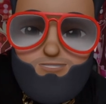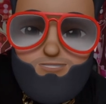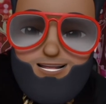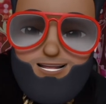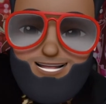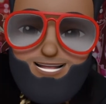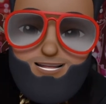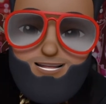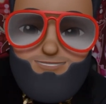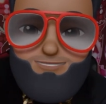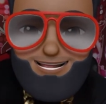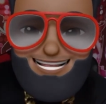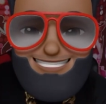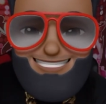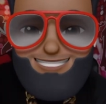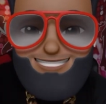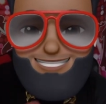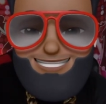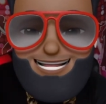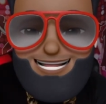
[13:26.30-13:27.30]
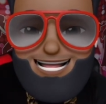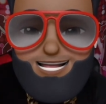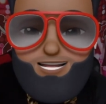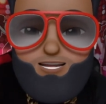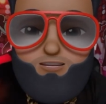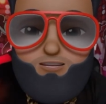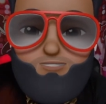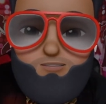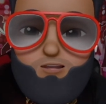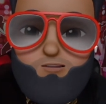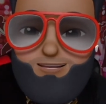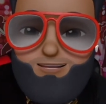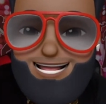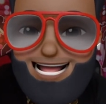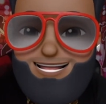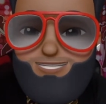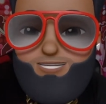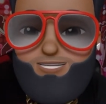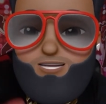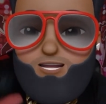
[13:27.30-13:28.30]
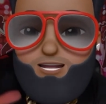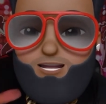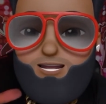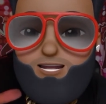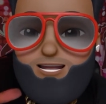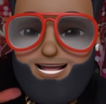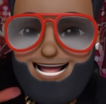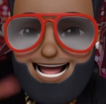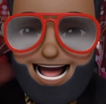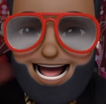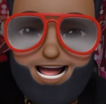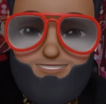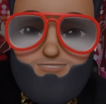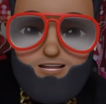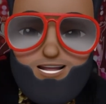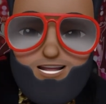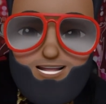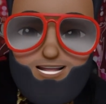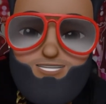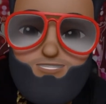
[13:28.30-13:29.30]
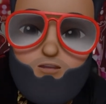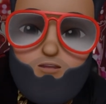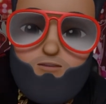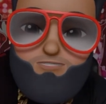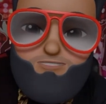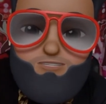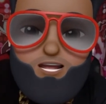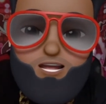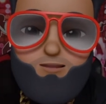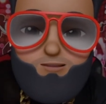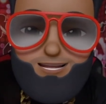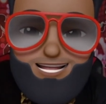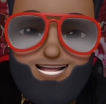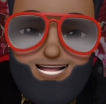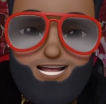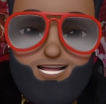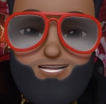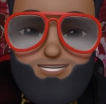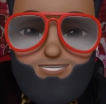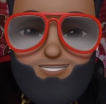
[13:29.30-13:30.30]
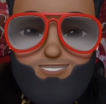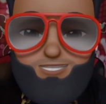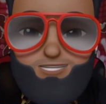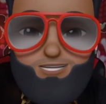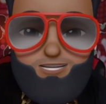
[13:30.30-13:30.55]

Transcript: He basically letting you know that Africans don't fuck with us.